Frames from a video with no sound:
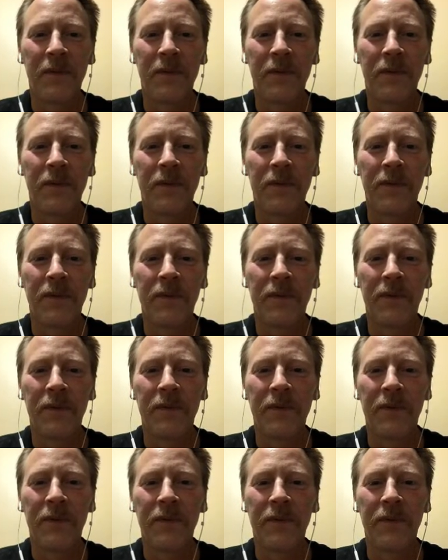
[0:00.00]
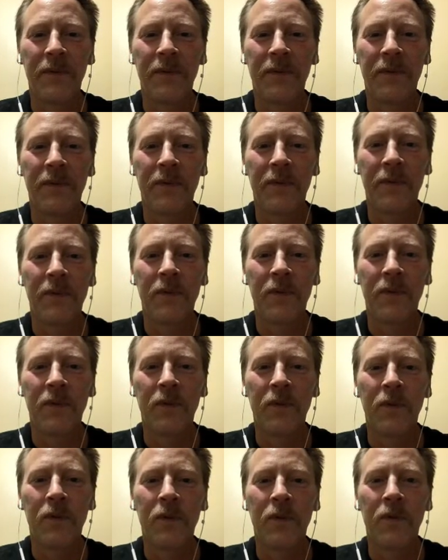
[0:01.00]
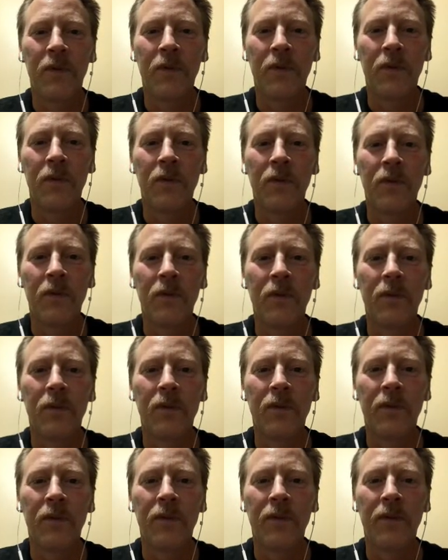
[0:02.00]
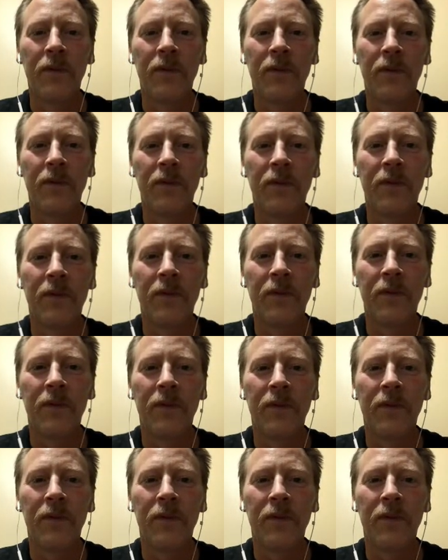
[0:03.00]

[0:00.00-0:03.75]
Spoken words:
The person shown says nothing.